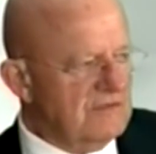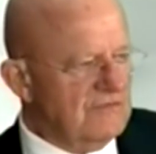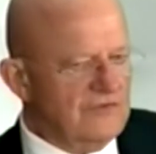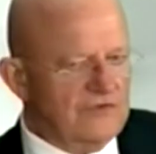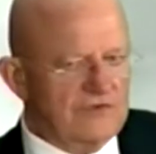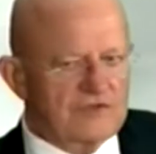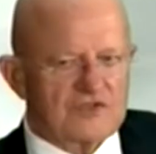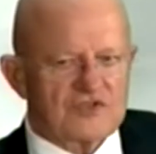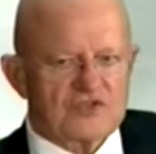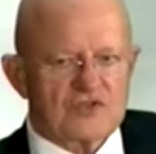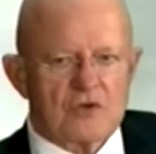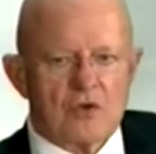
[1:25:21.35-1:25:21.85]

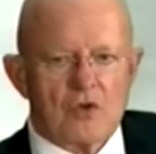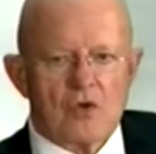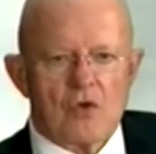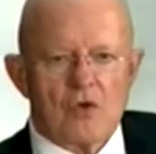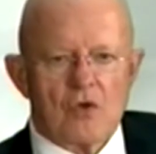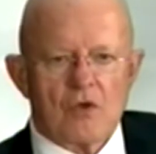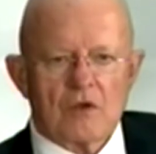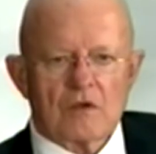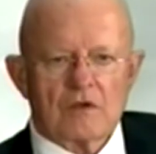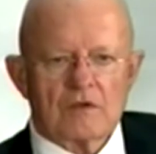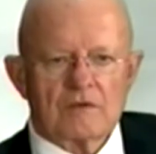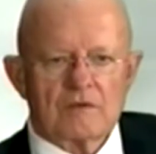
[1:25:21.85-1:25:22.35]
for this
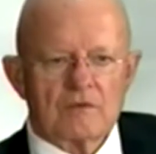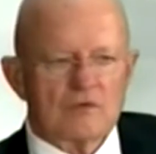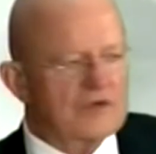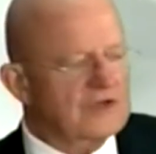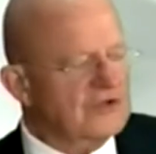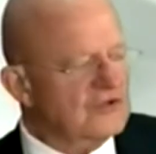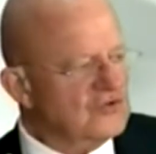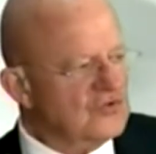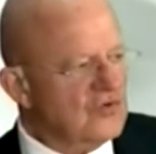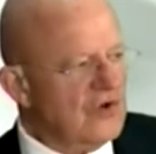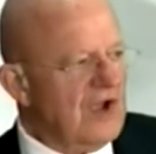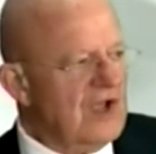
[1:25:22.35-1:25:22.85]
long,
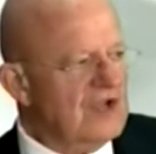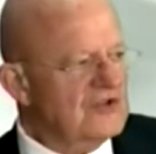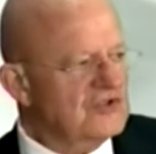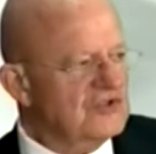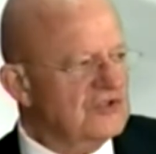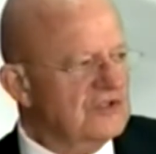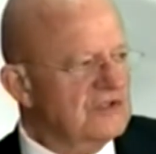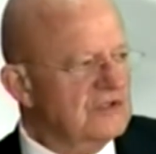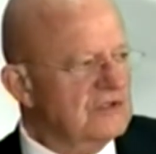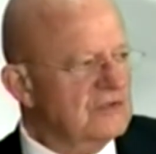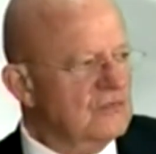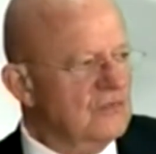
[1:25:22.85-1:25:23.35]
what a
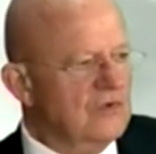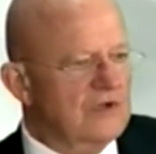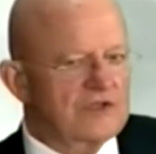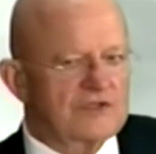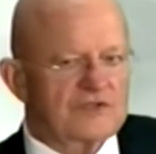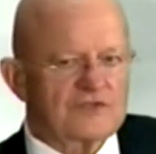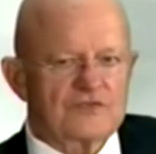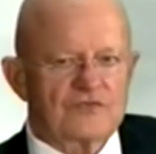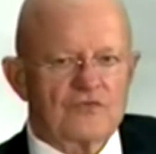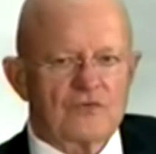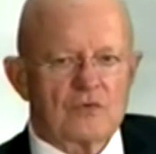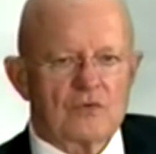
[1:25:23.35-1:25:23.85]
tragedy it
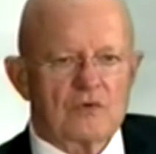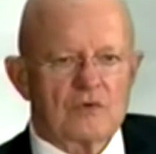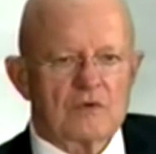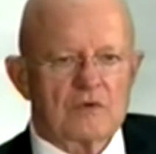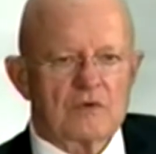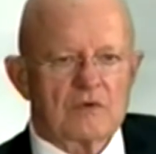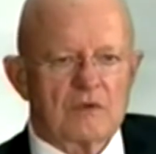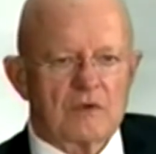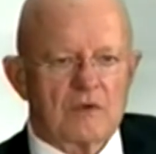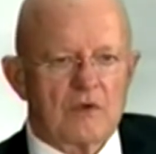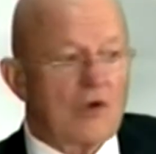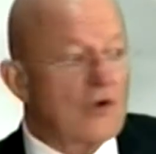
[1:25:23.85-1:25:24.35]
was
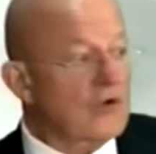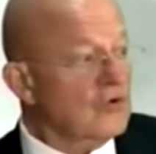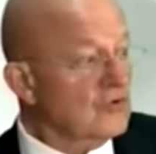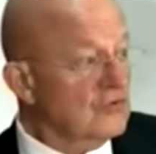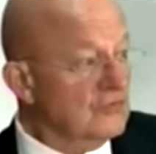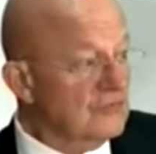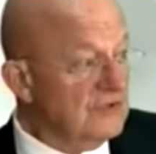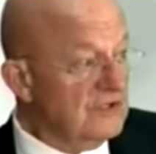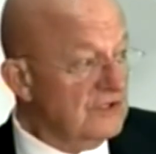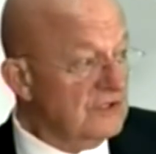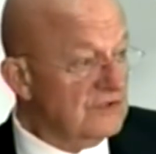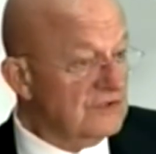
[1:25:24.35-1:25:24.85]
for all
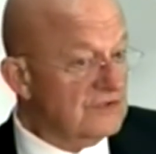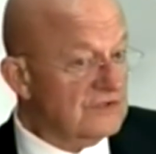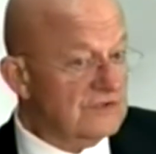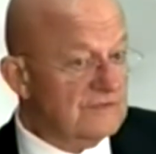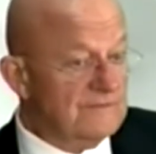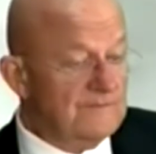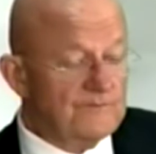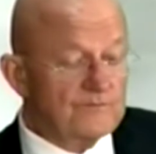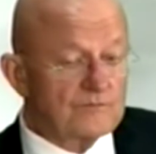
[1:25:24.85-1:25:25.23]
Koreans.